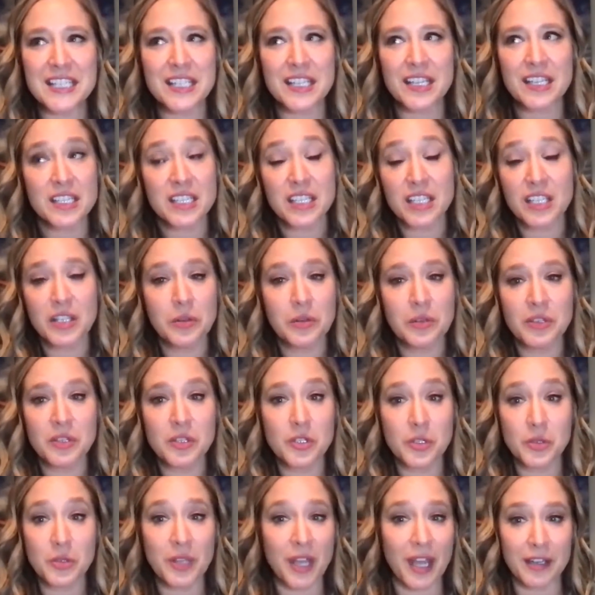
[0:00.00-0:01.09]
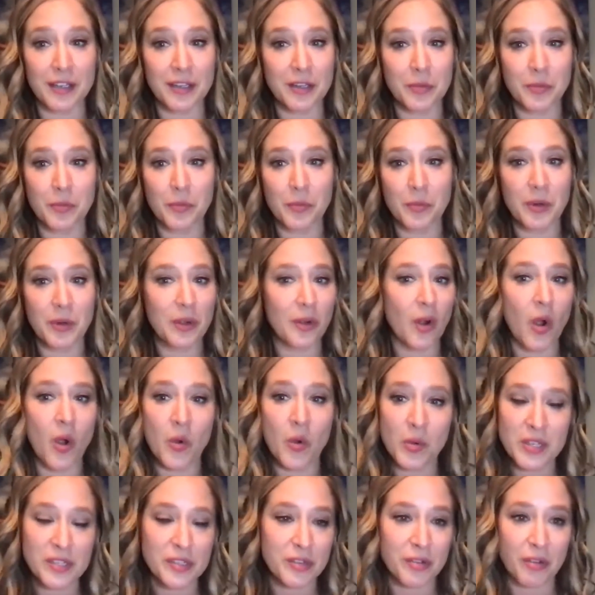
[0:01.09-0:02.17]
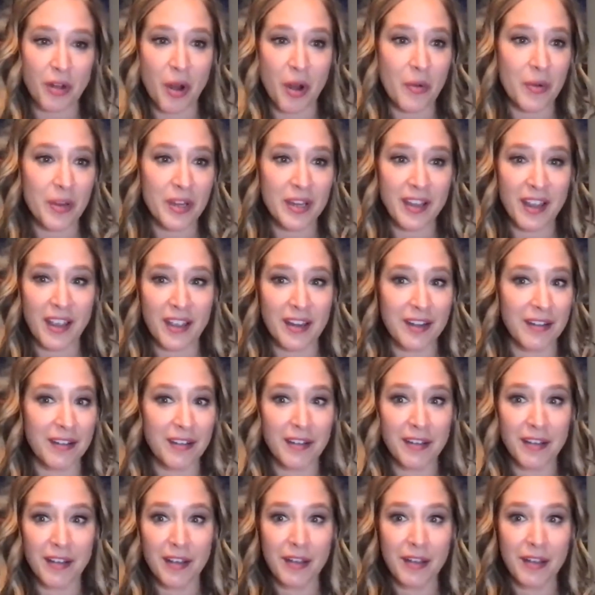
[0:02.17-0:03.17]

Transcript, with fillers: to continue to do that you we're always growing and